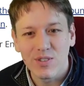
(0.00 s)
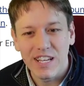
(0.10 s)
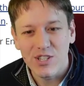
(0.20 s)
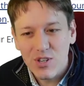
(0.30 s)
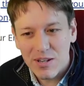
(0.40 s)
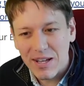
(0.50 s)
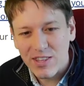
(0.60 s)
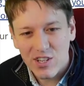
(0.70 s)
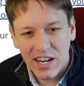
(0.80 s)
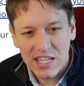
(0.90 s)
on their Junior
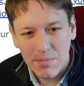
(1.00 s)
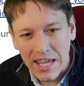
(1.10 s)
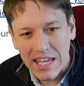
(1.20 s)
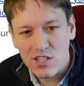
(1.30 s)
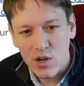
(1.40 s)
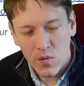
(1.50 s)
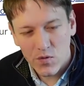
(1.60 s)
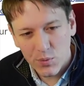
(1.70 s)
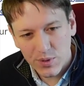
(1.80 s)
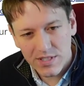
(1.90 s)
Maths Challenge page,
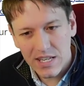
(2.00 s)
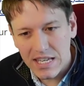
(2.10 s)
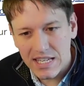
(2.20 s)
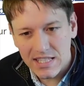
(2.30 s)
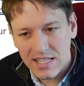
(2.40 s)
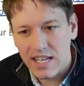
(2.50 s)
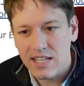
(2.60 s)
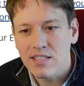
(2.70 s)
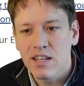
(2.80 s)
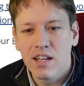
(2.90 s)
you will see it
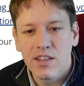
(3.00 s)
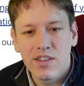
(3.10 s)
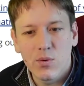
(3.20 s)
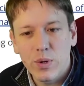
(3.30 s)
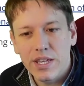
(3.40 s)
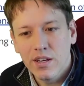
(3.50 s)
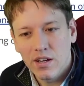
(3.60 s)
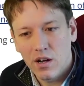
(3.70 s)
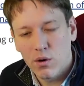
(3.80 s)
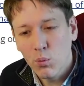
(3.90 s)
says that we
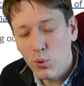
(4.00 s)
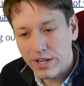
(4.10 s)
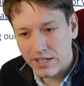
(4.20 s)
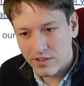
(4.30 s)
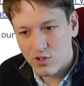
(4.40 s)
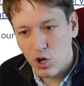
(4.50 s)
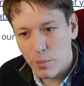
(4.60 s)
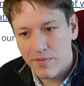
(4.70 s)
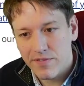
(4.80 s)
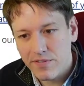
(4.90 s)
are awarding the
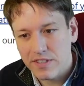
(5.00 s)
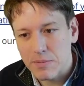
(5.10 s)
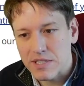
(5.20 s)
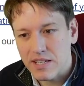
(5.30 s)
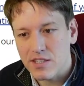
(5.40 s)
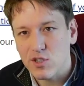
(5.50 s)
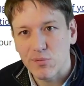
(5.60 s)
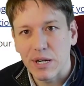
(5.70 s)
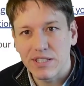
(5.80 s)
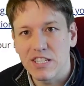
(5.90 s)
top 50%
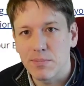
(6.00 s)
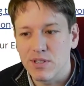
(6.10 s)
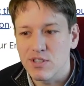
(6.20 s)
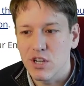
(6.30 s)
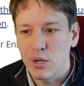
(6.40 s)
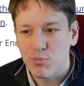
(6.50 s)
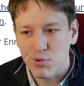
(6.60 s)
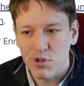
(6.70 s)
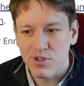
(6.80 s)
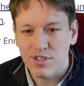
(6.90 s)
of participants
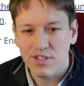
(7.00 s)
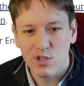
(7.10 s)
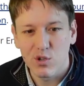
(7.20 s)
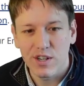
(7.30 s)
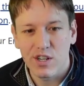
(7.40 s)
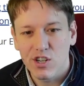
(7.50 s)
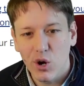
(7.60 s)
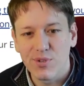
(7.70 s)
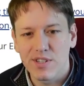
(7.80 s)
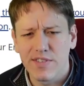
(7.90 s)
bronze, silver, and
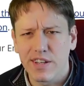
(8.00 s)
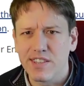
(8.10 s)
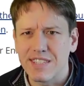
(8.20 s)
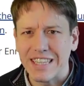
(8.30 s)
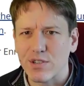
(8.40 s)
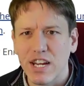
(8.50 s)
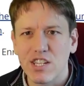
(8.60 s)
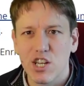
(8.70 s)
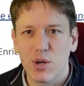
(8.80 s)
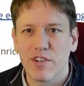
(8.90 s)
gold certificates in the
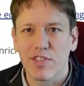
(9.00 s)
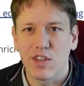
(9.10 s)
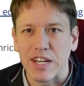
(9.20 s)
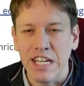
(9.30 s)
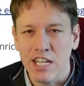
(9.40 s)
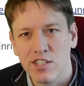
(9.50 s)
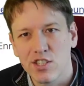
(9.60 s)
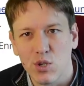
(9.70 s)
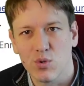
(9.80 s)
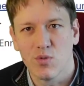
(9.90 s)
ratio of 3
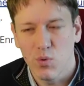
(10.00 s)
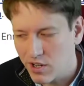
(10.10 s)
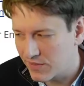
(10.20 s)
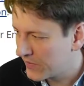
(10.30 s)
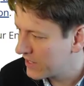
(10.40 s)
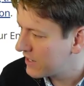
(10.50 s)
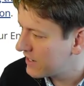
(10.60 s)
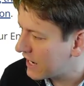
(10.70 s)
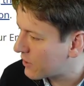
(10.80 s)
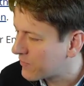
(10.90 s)
to 2 to 1.
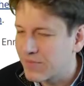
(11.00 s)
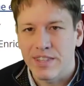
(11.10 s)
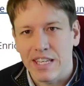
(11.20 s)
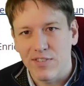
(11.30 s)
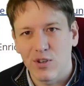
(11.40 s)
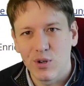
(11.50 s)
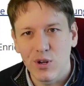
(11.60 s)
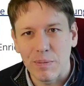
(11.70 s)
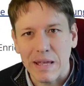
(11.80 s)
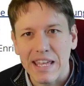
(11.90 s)
Now, if you're
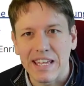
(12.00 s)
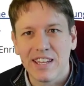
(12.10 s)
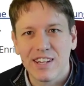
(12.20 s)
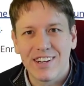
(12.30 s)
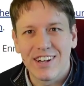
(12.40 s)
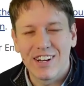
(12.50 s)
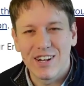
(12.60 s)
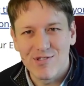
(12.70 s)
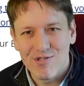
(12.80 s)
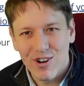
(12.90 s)
not paying
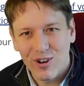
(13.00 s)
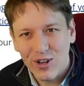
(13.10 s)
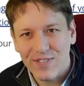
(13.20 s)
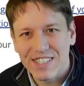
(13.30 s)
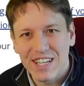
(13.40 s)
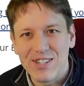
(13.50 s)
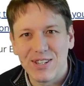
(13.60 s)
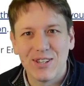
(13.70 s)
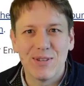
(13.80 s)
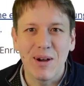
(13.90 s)
a lot of
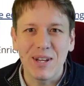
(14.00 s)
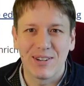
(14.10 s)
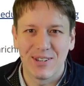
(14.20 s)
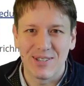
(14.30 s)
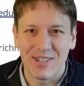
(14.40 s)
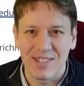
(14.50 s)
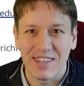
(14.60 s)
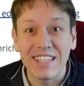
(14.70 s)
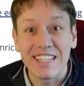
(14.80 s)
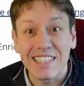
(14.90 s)
attention, you might not notice
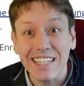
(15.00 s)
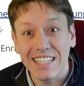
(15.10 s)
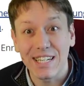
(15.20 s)
that this is slightly